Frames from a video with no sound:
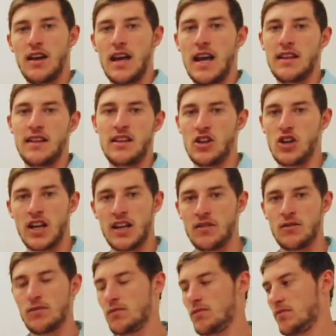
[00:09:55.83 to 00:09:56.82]
and then you
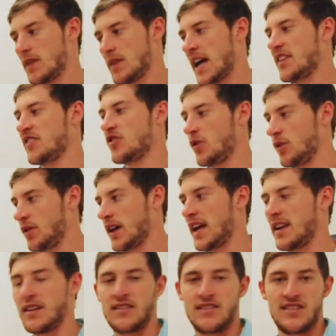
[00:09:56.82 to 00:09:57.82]
can age all
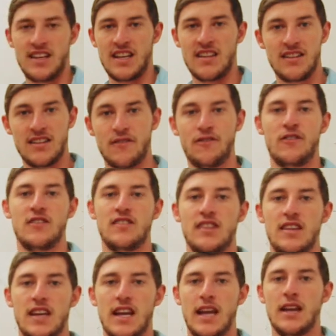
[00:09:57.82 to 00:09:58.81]
that and see the difference
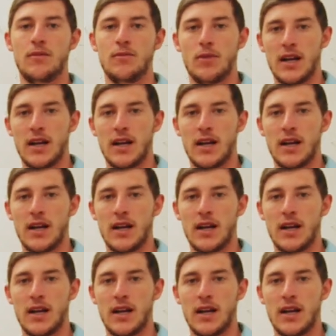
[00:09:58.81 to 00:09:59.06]
at the end.